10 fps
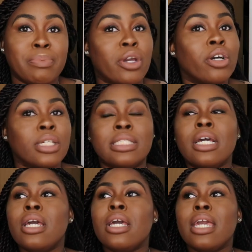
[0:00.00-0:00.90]
Because
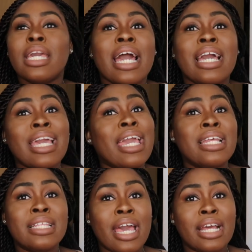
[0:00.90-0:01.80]
it can get
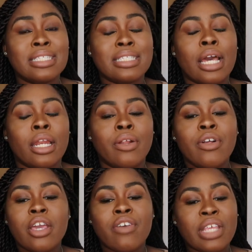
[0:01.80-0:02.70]
intense, and
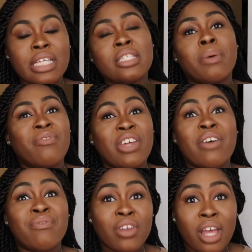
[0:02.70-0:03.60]
if there's something
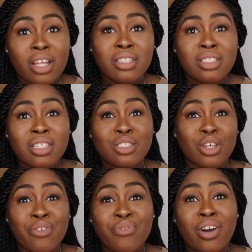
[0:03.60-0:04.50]
I've learned
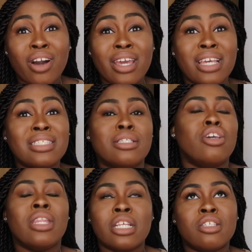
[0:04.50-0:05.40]
so far is
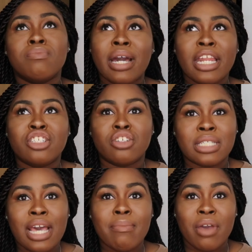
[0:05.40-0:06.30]
you need to manage your
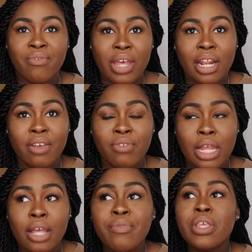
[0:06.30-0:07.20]
time effectively.